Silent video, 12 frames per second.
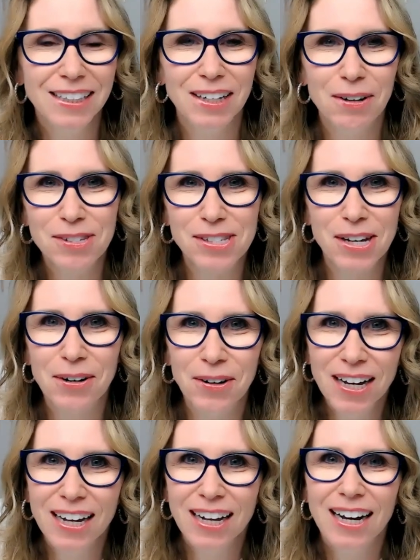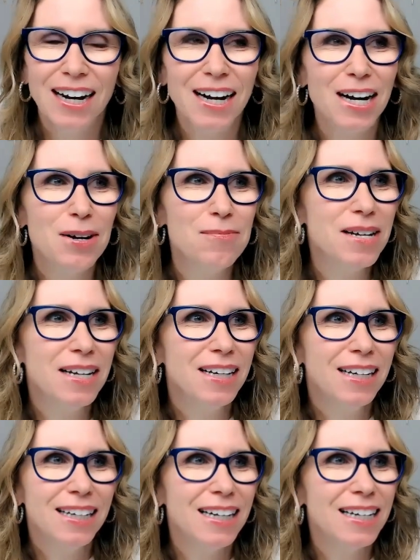you know, so um
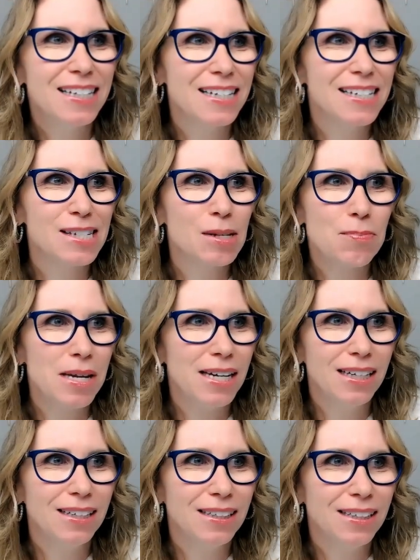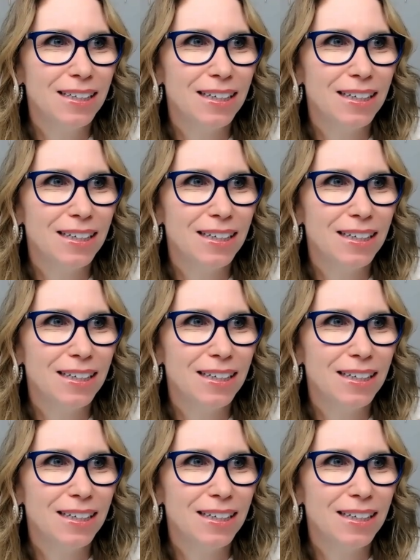it it doesn't mean